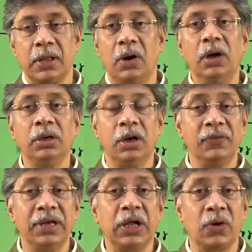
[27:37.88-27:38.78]
on a
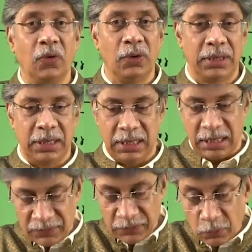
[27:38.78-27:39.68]
very cold day,
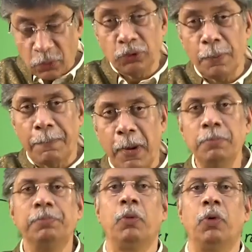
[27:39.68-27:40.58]
if you're going to
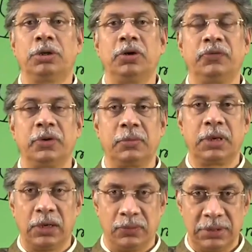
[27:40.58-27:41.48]
pump water from
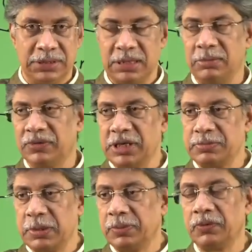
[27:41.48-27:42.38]
ground, some of these
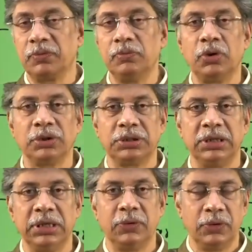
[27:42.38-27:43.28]
people from North
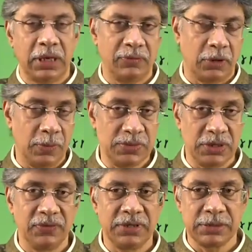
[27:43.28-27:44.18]
India would have
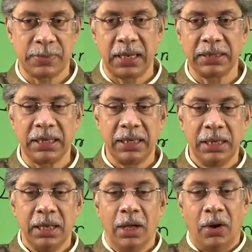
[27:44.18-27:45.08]
observed this part.
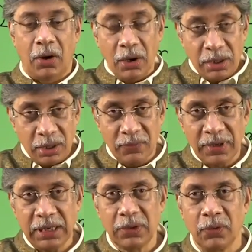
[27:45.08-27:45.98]
On a
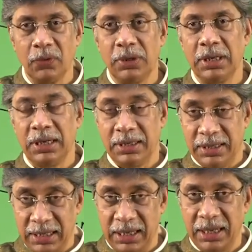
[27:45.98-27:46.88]
very cold
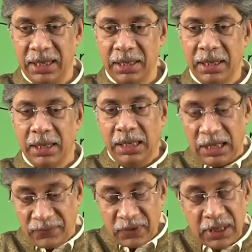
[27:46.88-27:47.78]
day,
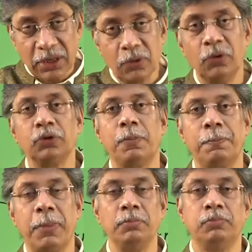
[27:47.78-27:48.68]
if you can go on to
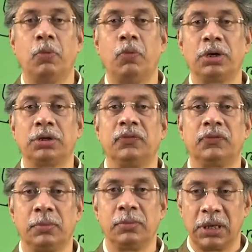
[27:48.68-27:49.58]
pump water
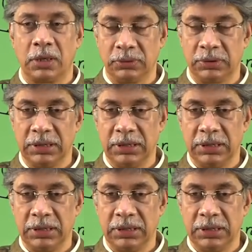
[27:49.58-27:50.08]
from ground,